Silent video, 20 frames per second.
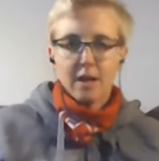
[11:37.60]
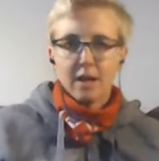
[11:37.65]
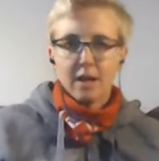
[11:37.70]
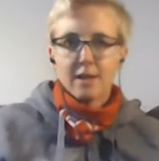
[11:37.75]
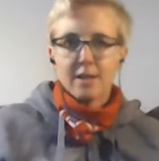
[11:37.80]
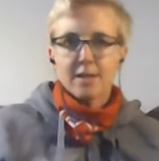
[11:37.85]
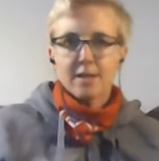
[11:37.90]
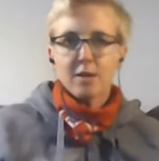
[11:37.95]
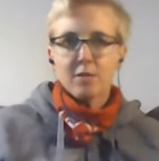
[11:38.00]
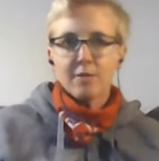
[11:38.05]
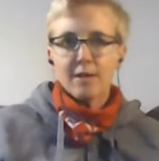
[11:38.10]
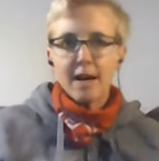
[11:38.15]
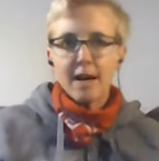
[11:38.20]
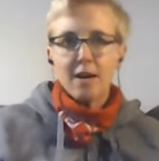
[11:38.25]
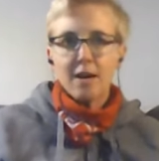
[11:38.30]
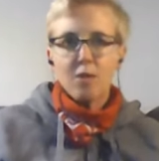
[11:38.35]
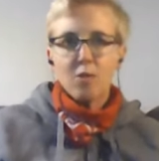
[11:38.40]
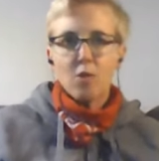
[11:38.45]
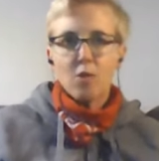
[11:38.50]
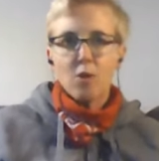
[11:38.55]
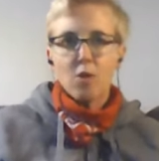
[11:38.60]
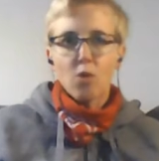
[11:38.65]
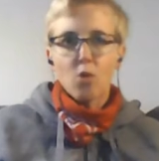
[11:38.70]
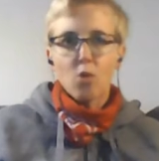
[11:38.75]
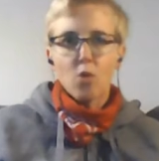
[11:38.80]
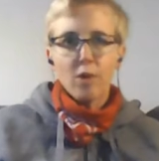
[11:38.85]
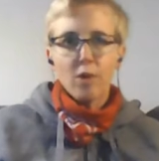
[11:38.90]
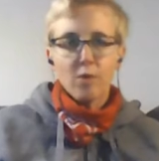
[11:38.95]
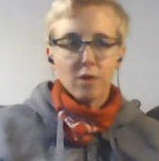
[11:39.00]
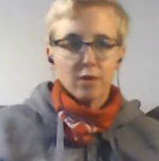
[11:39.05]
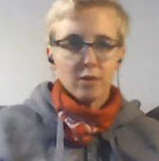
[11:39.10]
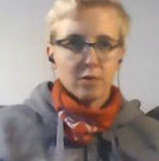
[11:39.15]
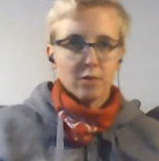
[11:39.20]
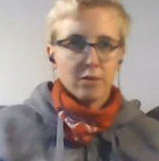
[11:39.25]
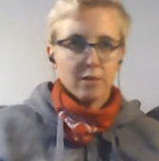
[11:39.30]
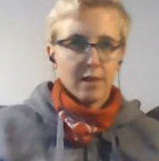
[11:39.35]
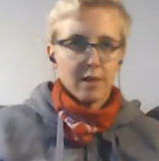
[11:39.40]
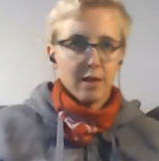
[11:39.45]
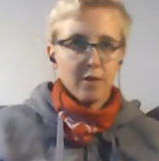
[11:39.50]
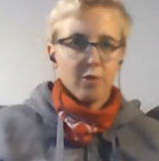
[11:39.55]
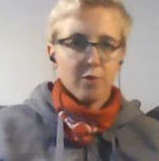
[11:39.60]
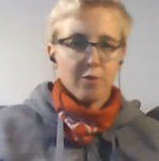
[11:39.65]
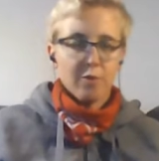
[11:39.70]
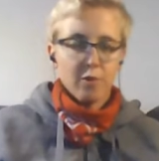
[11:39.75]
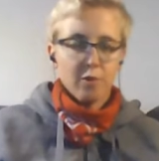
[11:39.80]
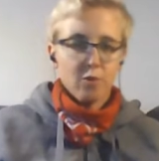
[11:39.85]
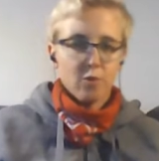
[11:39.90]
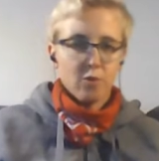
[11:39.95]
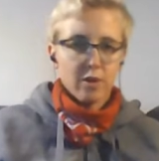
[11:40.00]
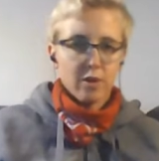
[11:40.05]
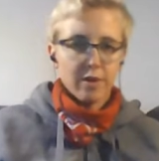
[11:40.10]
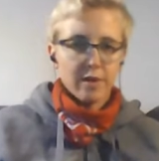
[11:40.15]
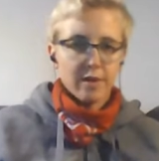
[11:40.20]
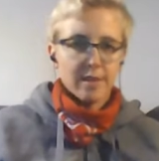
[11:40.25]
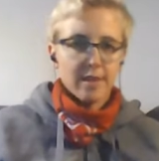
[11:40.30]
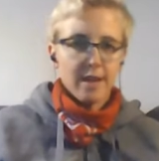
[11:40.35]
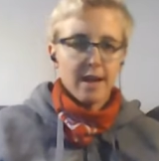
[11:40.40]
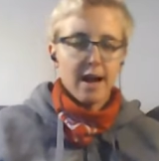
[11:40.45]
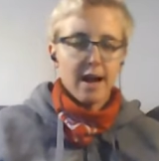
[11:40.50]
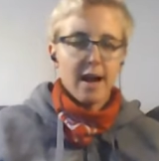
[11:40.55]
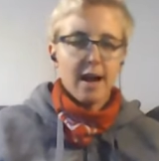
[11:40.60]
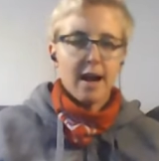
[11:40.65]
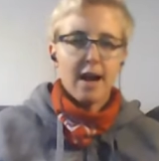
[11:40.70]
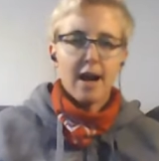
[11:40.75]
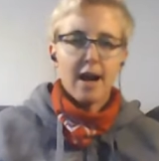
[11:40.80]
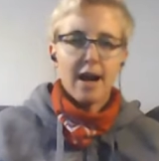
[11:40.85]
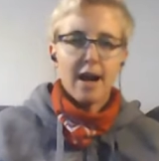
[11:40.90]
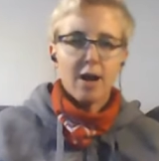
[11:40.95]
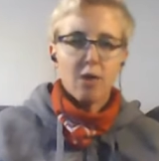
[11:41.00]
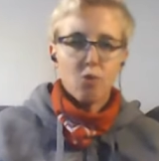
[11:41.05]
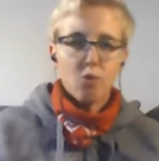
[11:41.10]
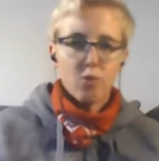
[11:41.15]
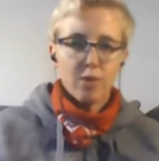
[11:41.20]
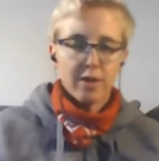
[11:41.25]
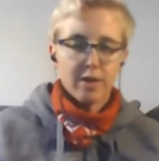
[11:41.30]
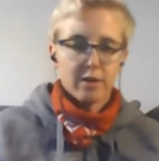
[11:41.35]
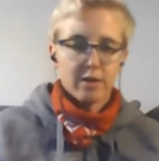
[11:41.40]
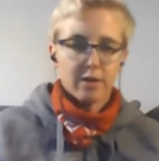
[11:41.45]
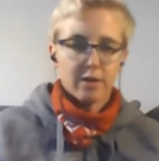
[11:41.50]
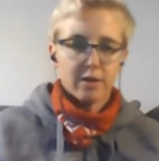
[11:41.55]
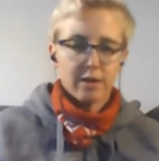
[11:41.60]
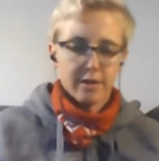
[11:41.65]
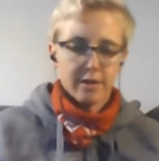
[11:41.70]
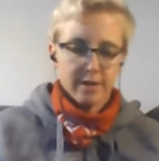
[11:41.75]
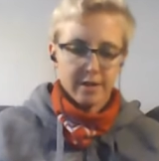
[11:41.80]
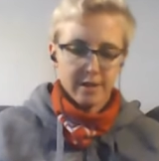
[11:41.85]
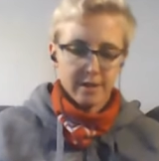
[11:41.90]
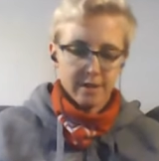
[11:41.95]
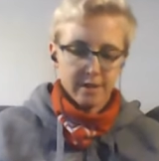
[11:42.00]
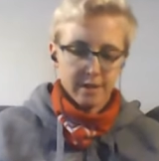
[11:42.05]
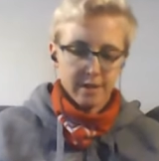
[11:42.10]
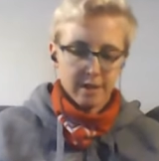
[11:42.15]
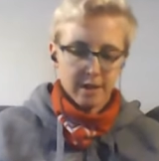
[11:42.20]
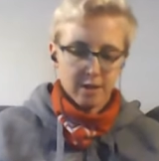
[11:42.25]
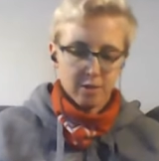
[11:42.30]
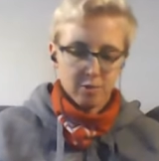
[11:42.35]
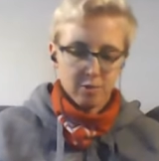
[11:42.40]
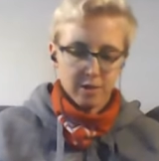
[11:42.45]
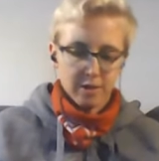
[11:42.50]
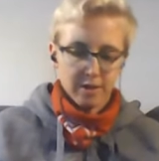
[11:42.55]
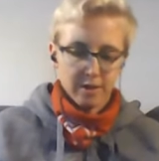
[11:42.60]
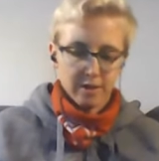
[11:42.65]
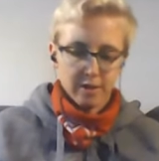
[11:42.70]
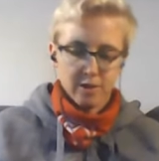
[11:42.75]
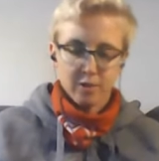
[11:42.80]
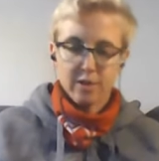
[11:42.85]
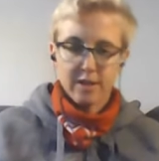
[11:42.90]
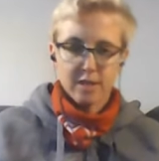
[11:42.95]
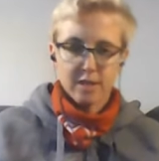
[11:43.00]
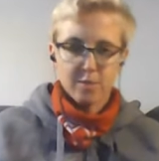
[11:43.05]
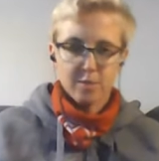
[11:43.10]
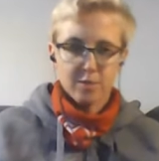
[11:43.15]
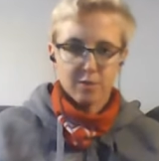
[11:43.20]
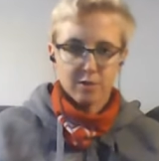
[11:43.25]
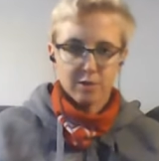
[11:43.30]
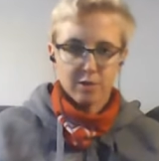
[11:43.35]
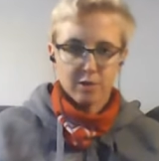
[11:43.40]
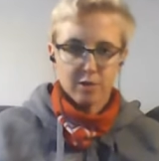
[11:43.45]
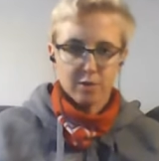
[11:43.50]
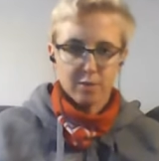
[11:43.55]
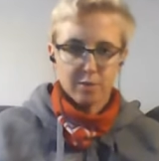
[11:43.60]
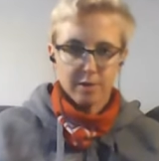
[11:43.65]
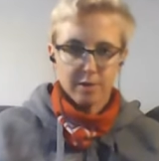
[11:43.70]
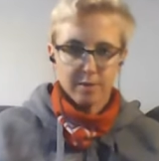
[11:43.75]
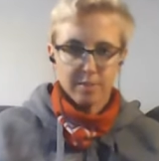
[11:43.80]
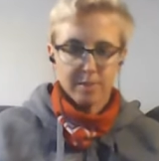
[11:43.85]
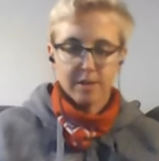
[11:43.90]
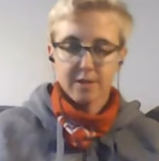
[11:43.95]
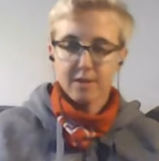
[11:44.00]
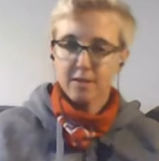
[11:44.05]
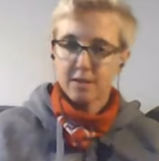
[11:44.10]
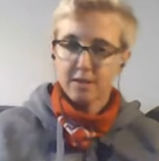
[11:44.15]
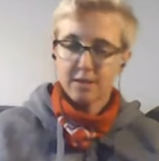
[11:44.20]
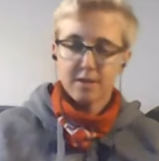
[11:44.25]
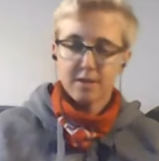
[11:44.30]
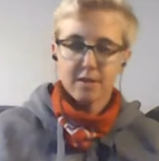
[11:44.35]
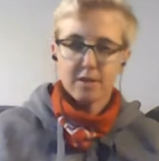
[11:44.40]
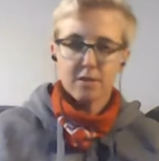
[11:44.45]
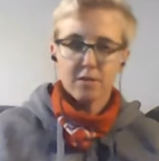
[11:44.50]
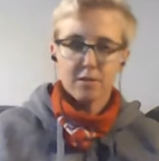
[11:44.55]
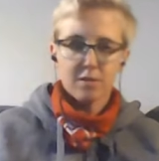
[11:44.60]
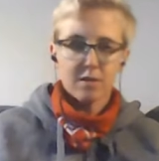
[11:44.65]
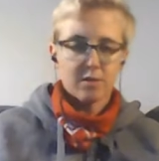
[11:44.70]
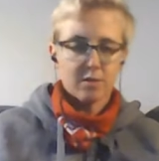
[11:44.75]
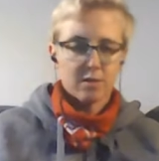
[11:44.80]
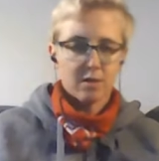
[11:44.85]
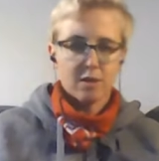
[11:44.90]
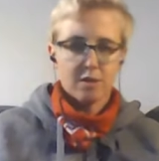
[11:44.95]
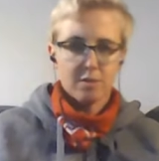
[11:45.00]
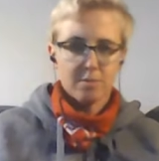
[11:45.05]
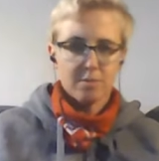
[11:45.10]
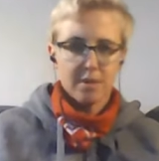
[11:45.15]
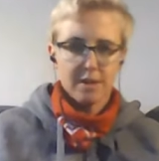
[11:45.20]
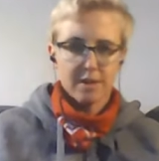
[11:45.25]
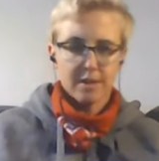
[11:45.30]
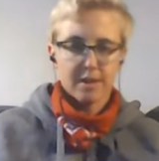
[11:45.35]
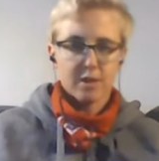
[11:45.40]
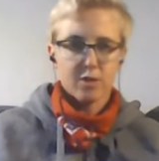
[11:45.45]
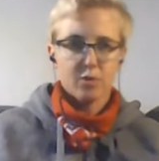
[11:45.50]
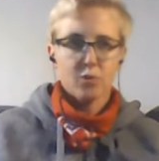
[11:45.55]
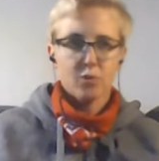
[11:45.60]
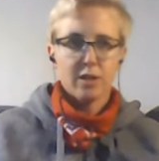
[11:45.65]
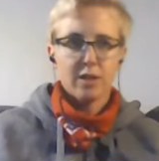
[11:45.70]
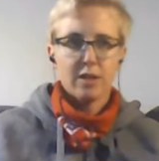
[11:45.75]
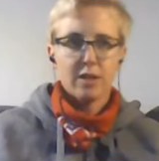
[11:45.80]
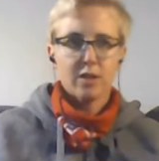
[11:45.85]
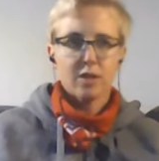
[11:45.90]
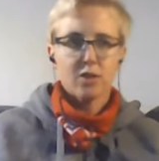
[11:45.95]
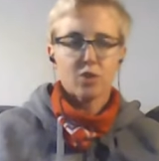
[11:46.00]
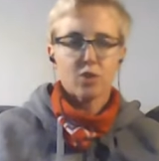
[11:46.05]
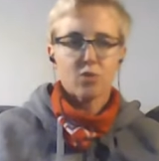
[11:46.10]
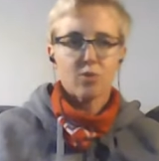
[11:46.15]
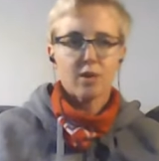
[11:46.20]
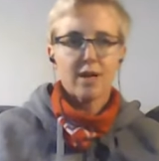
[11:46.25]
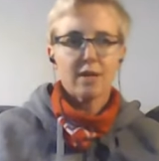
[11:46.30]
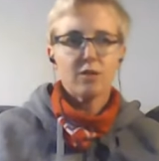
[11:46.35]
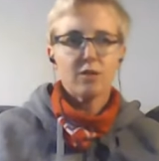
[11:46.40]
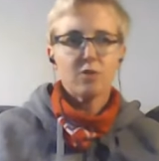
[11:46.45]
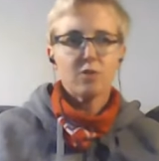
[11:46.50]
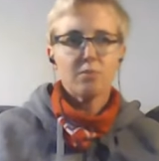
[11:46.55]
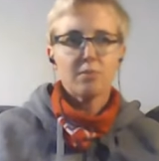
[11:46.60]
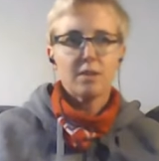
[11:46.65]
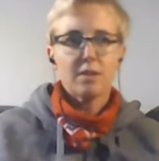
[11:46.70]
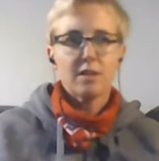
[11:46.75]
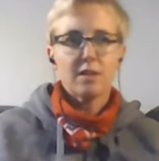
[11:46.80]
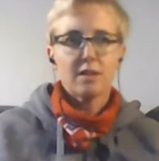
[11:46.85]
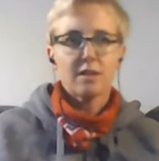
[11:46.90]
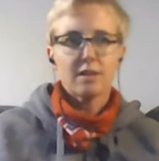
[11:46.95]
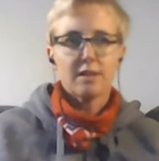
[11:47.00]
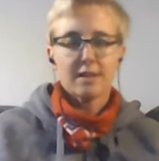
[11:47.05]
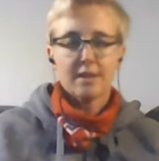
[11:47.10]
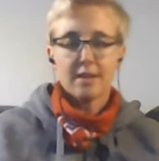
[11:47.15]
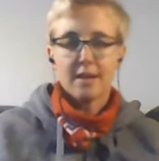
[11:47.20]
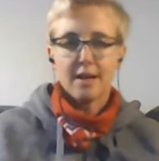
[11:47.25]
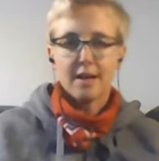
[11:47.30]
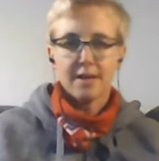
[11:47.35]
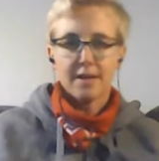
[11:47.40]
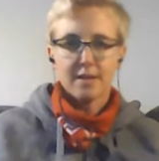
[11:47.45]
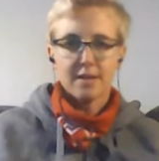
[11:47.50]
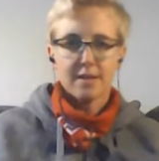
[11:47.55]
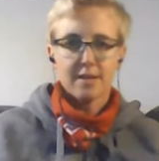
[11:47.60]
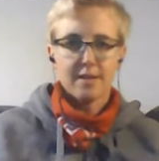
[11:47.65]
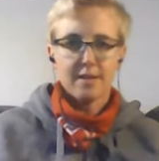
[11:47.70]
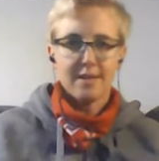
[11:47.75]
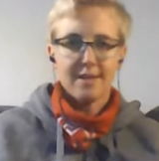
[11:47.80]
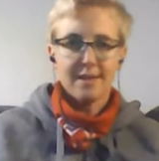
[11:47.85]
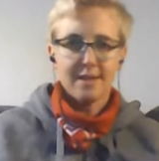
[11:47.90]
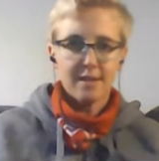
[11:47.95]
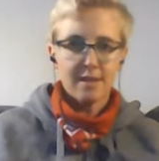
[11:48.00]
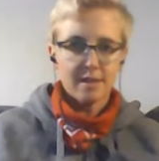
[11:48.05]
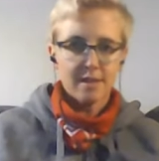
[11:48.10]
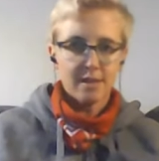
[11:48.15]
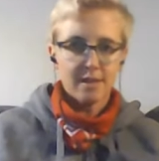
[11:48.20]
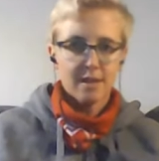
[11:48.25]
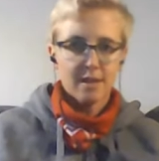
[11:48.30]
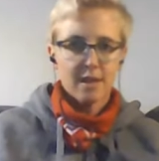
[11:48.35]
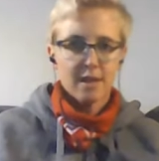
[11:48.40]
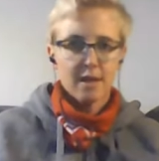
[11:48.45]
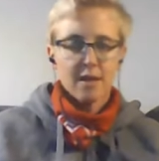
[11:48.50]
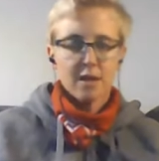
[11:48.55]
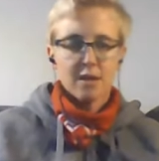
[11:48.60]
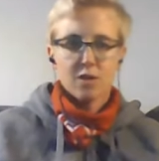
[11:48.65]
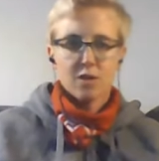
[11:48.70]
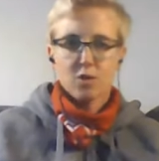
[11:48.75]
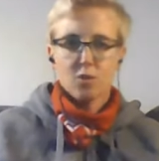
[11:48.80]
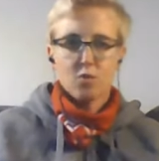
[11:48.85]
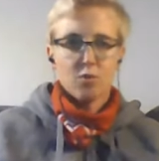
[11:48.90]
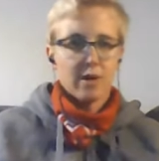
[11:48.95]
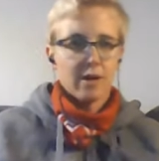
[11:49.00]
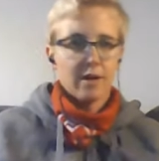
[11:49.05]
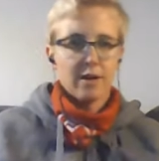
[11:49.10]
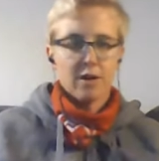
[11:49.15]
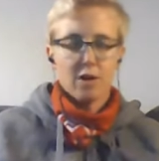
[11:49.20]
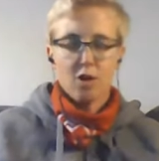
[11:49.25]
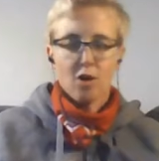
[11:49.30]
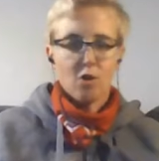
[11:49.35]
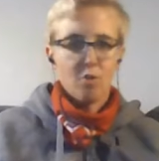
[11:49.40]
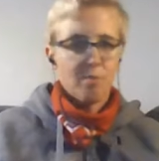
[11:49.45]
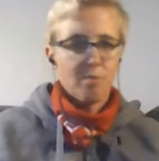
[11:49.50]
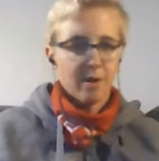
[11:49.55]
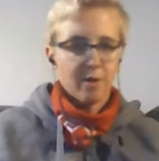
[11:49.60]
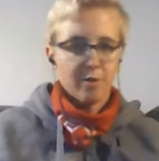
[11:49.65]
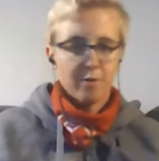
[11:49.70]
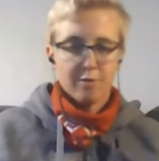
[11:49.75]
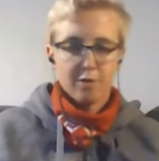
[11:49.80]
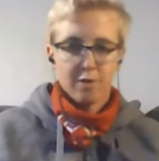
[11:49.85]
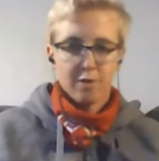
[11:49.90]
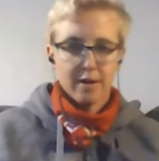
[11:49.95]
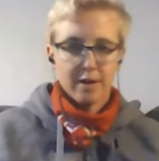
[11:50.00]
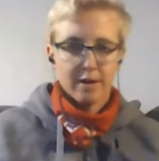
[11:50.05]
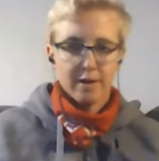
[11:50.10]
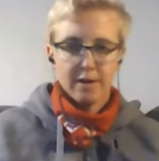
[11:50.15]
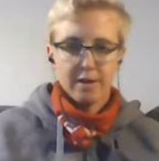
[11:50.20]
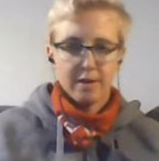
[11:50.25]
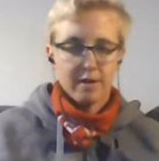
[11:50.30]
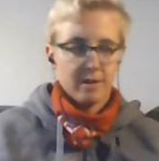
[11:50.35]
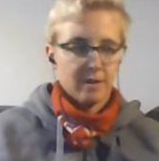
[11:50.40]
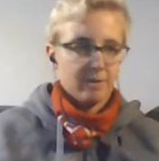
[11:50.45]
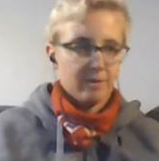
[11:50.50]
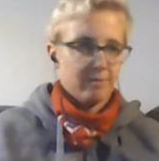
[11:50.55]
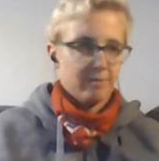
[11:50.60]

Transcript: So now we want to tell you a few words how we organize our transport offer because it's also complex. We try to meet the client's needs. So we are open for any